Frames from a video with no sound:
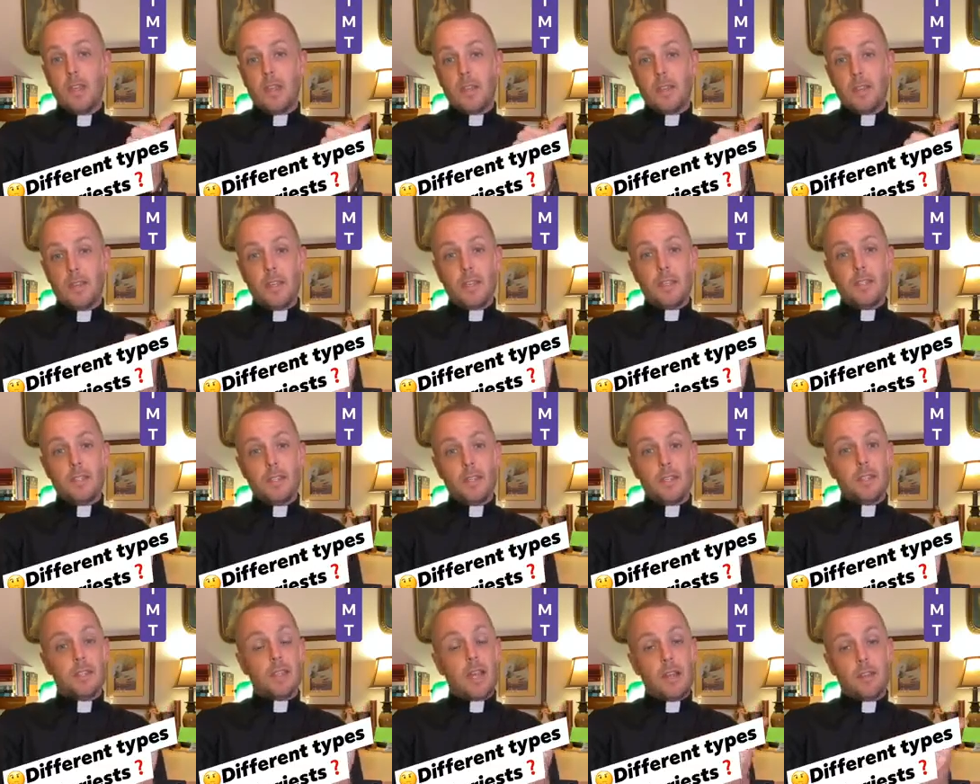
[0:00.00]
This
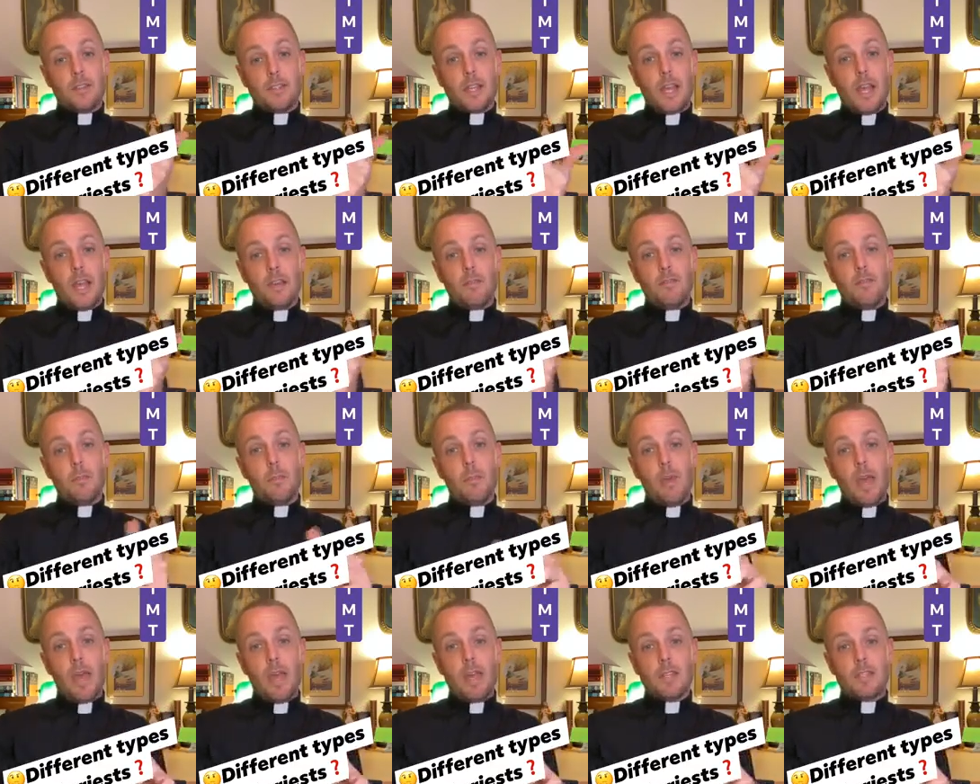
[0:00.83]
is, outside of the
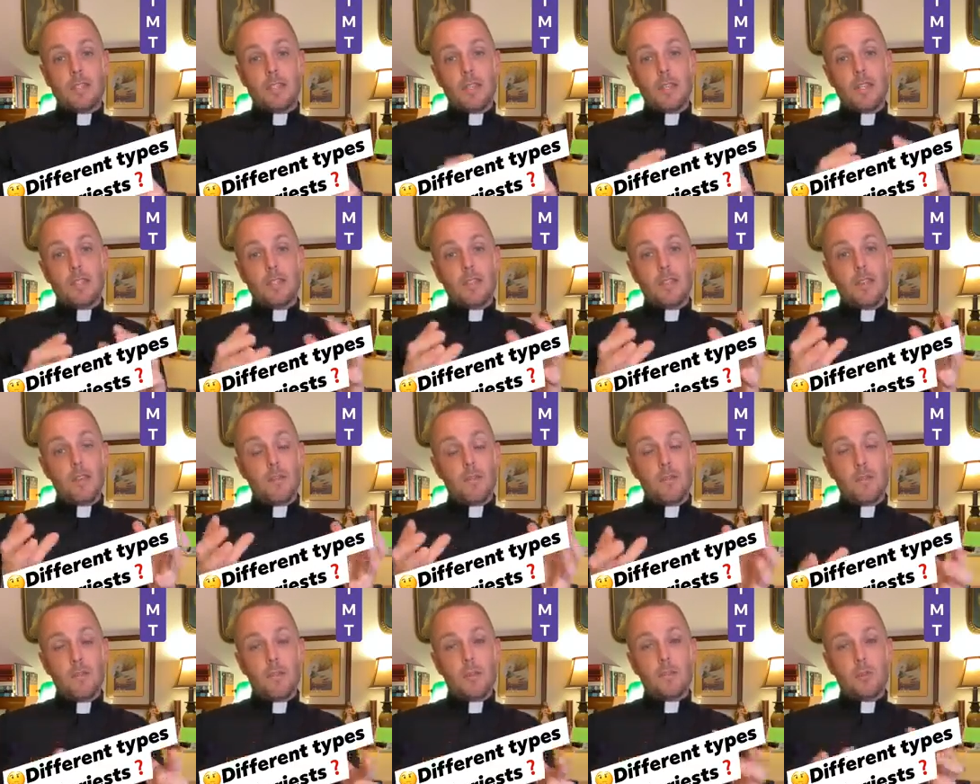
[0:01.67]
Mass, is the
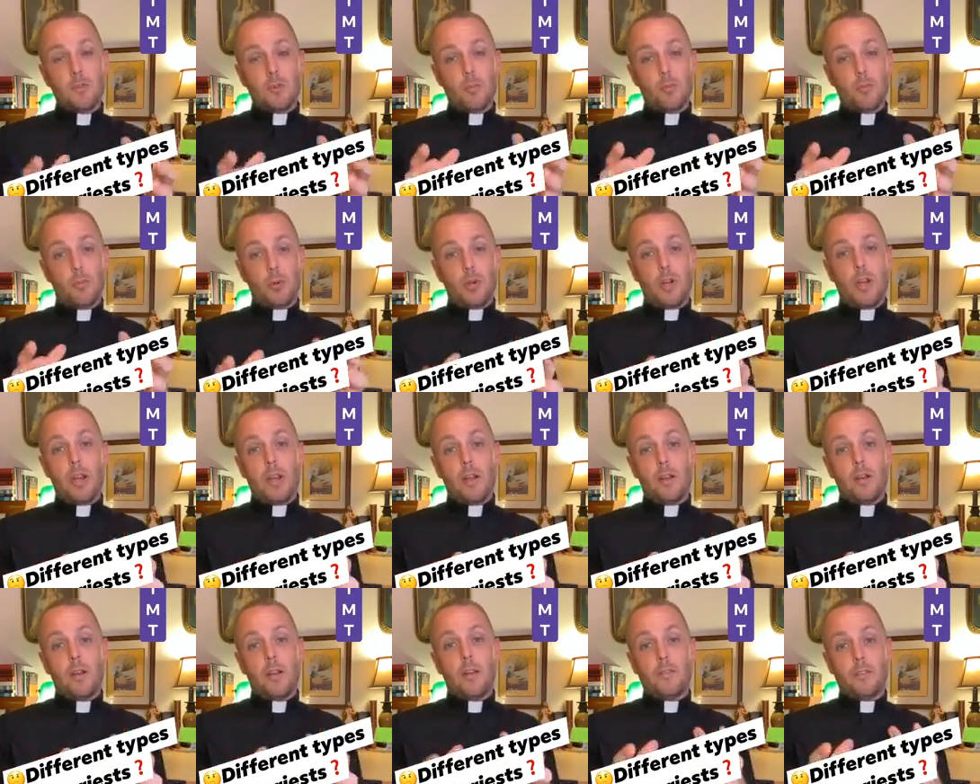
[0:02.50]
official
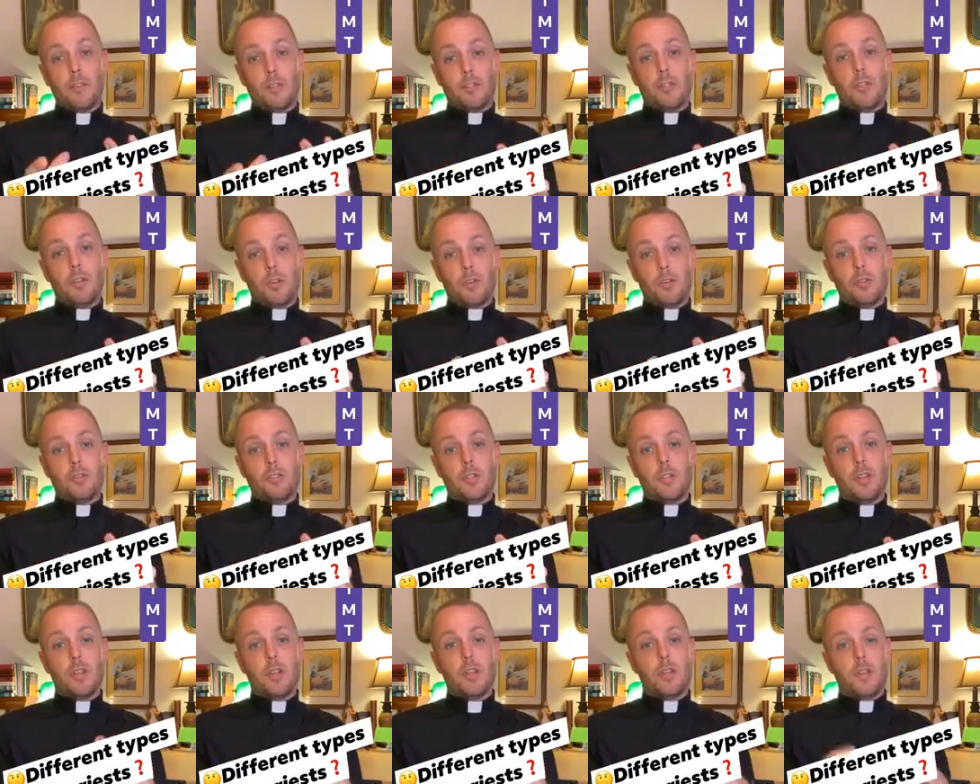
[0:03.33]
prayer of the
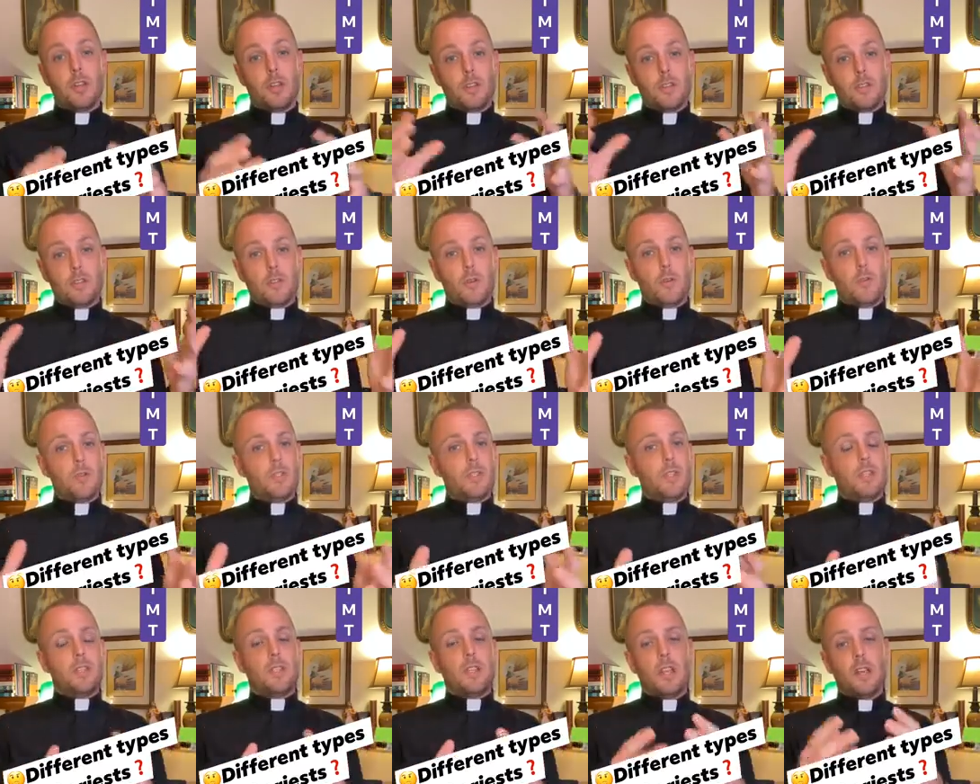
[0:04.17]
Church. So
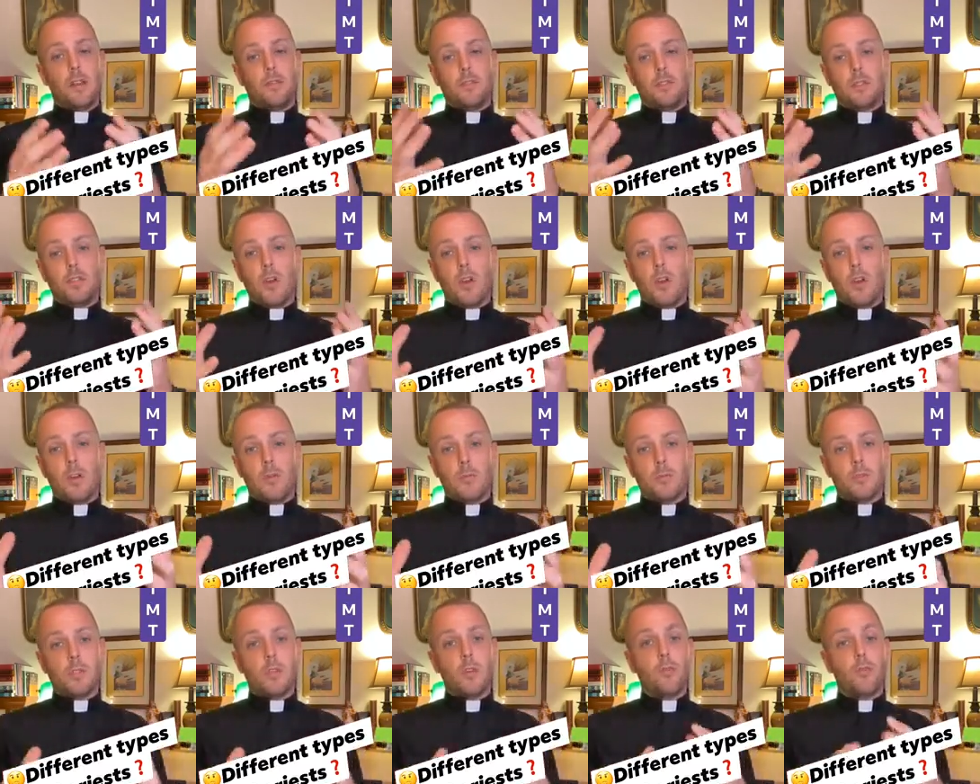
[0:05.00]
it's a set of
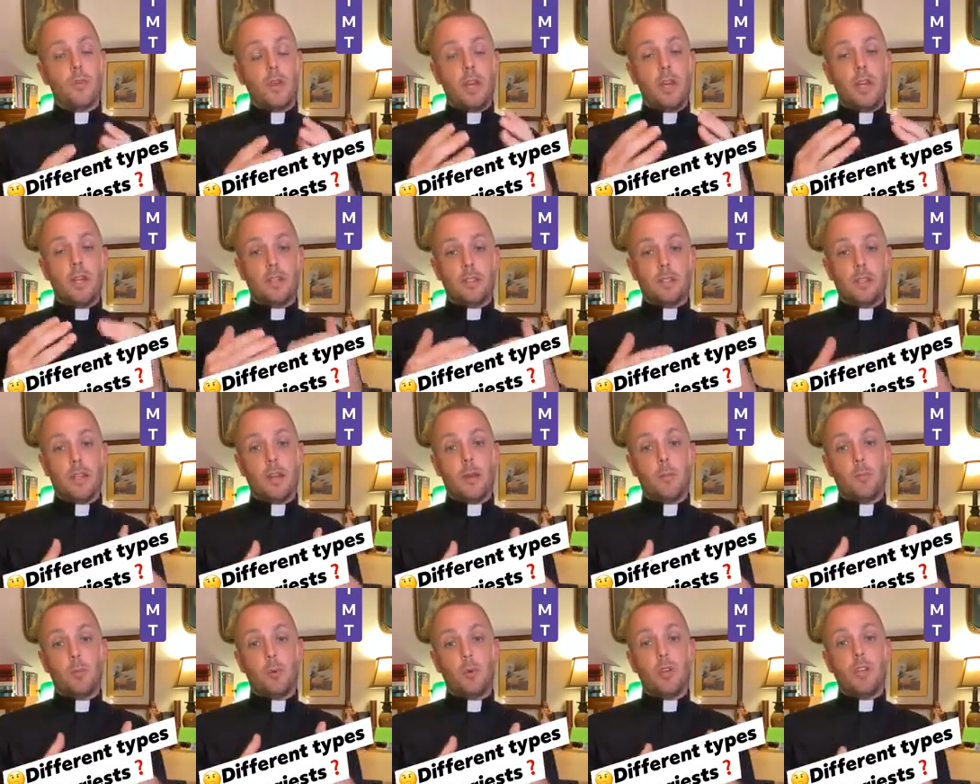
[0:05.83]
psalms and readings that
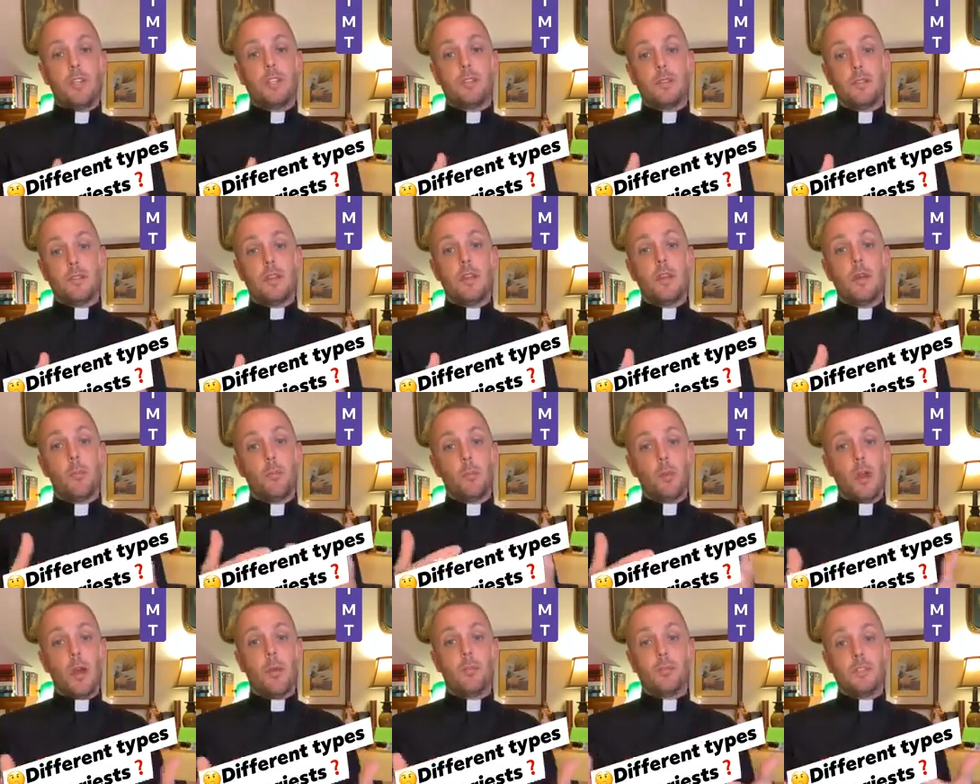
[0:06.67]
a priest
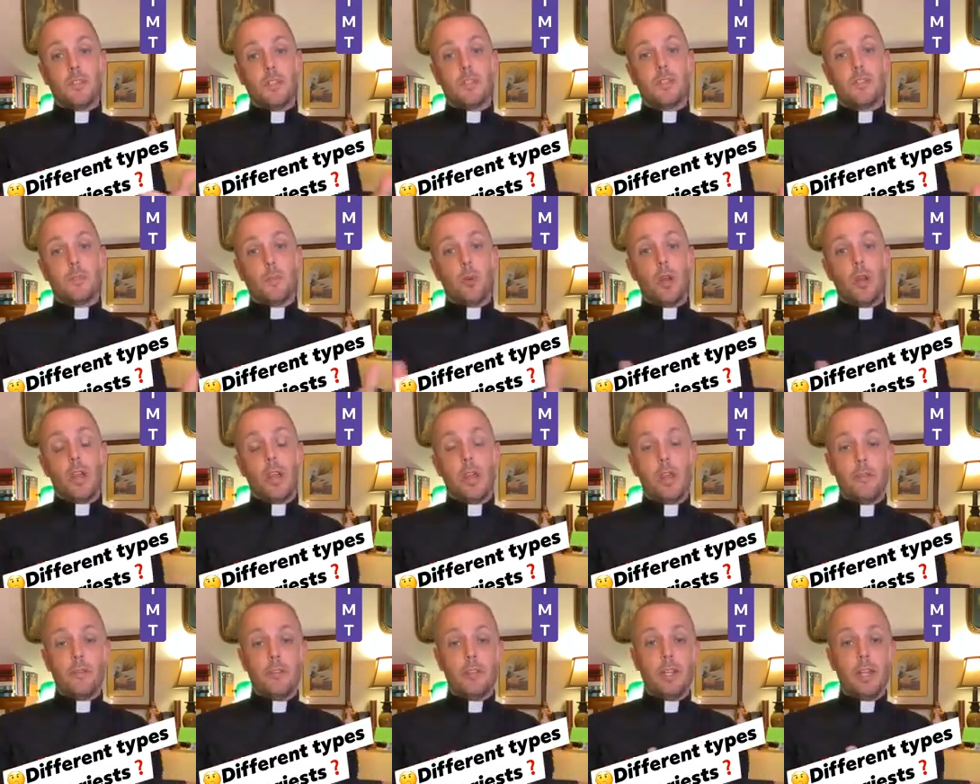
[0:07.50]
promises to pray
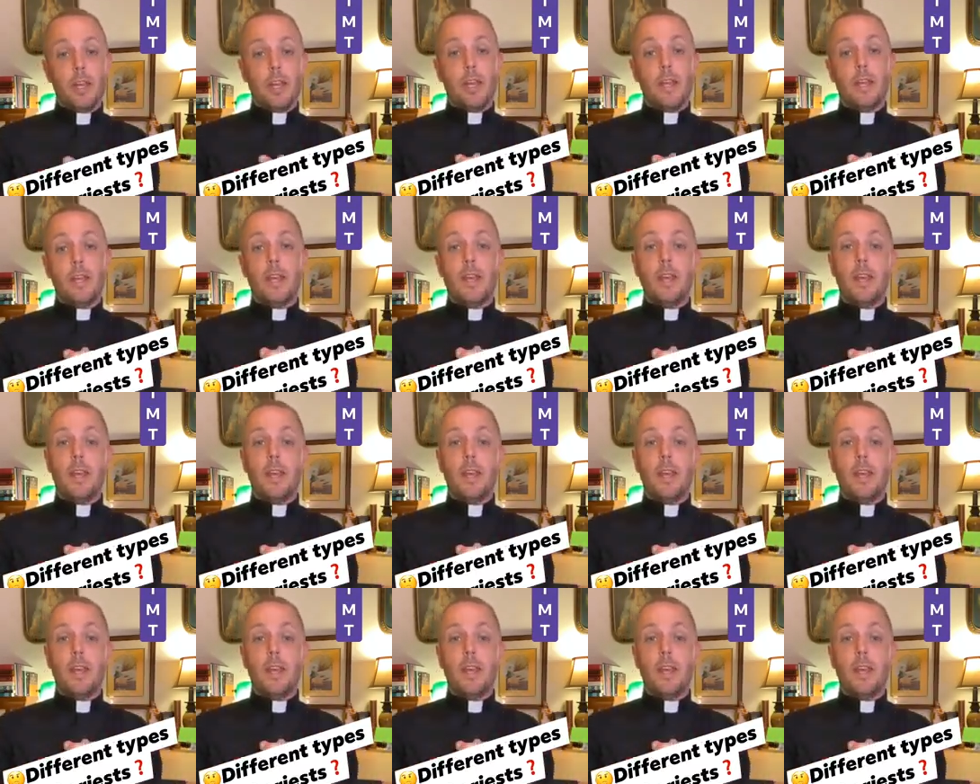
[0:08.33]
every day.